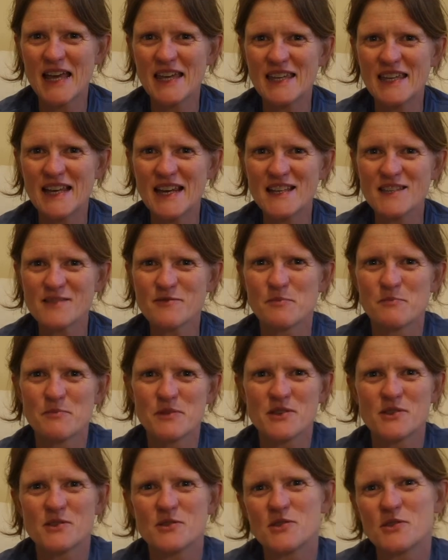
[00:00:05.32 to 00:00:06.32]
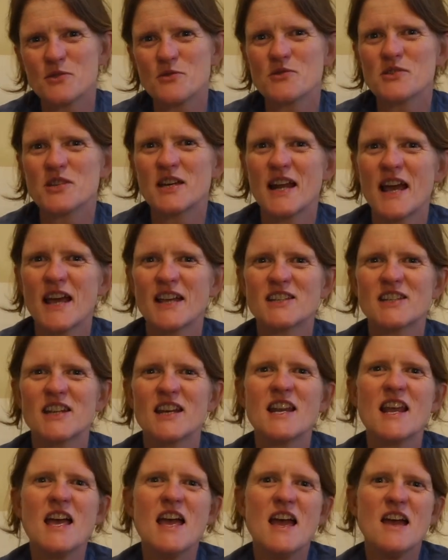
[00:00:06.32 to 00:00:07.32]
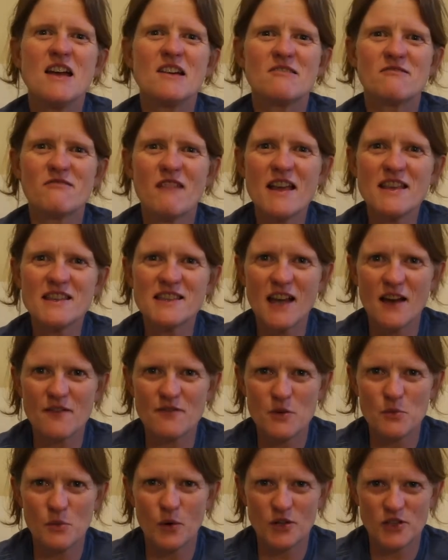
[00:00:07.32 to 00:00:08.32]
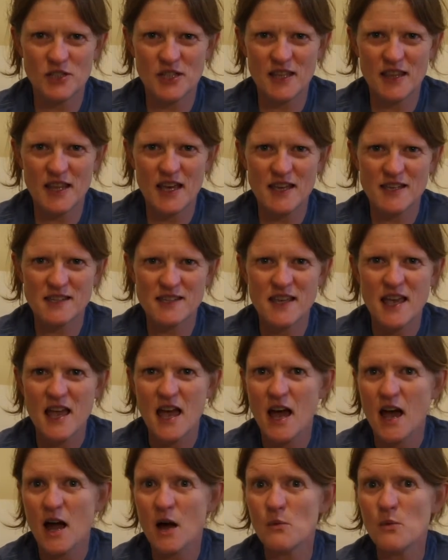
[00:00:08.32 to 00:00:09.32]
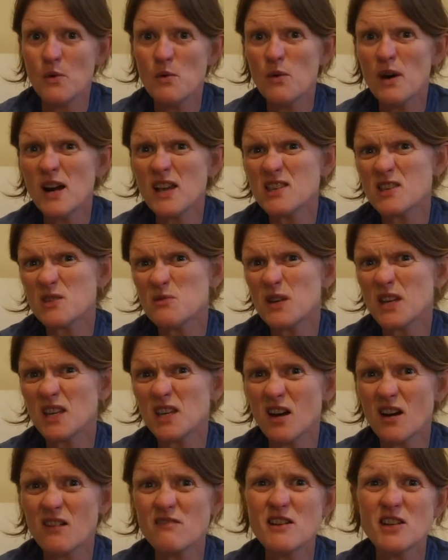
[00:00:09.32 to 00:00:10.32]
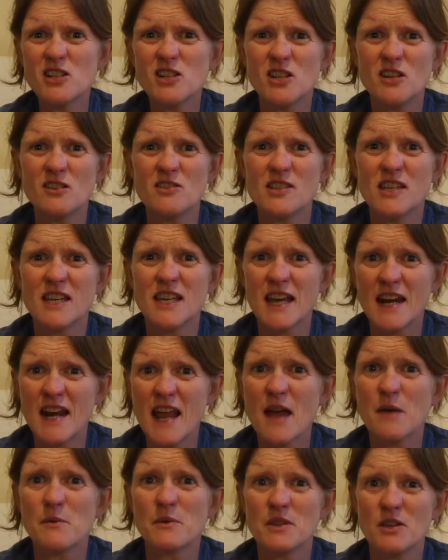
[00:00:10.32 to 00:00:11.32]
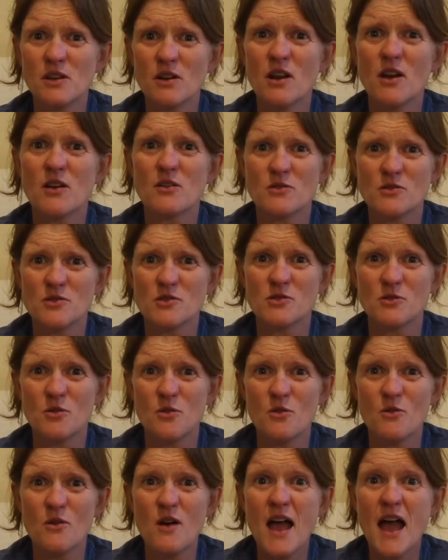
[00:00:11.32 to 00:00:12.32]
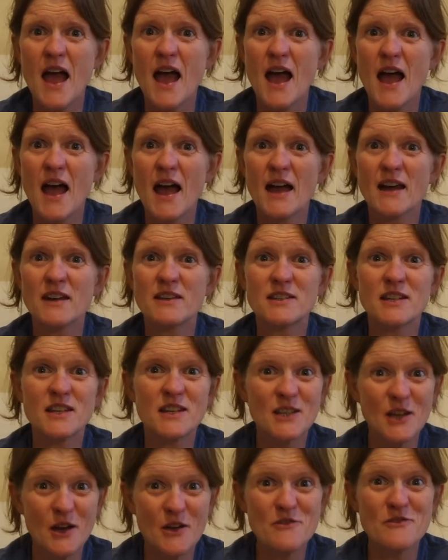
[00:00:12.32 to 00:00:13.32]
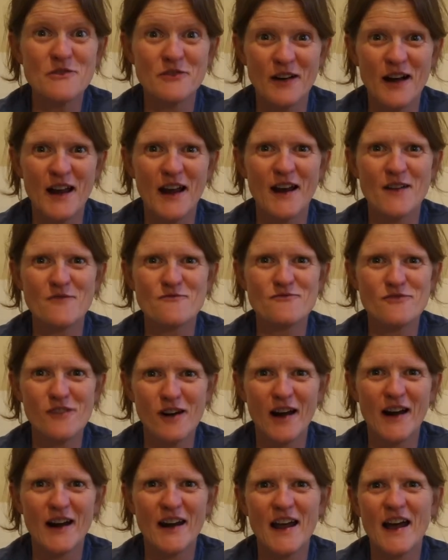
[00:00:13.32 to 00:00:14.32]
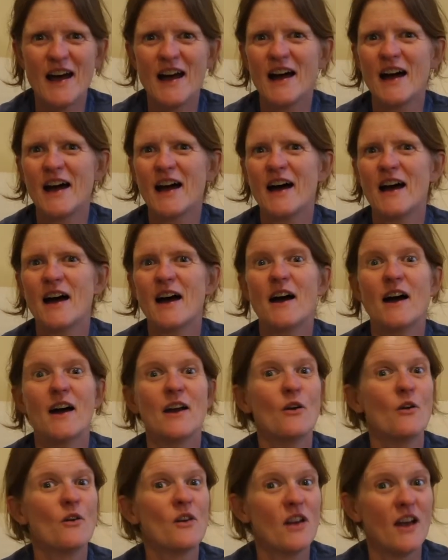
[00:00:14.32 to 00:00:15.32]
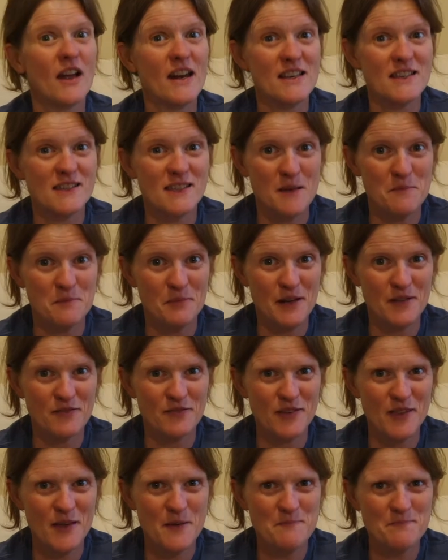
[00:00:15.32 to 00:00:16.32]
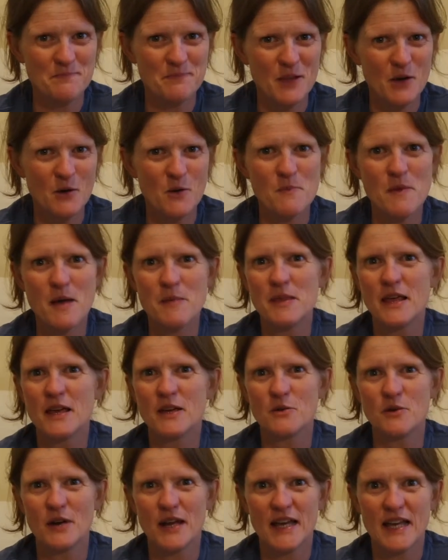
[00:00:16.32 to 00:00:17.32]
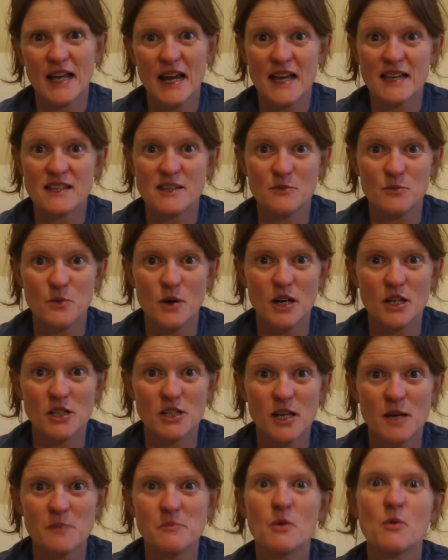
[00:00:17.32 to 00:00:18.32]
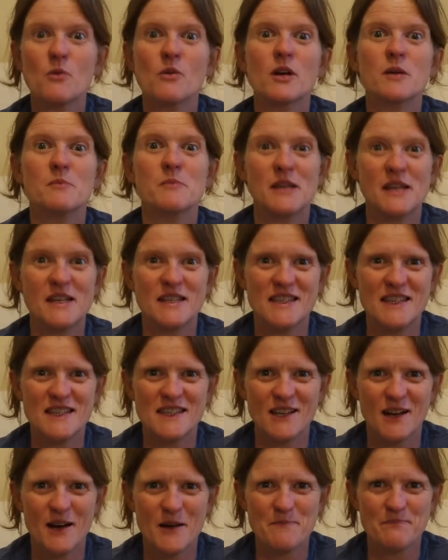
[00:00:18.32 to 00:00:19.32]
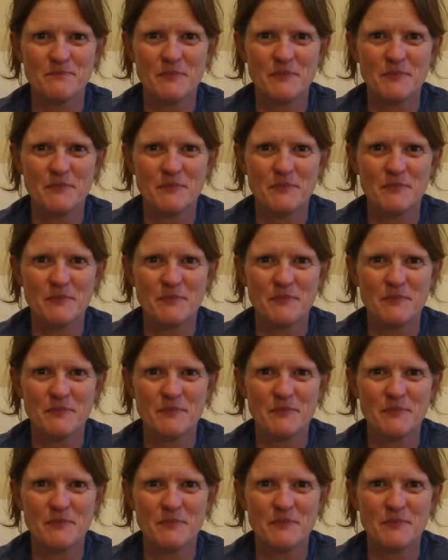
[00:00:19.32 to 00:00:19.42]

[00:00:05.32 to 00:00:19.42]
Gillis from Bristol Schools Connection. Great to have you watching this. We wanted to encourage you to connect with your local school and to go for it and run an online assembly for them, or maybe they call it collective worship or community time.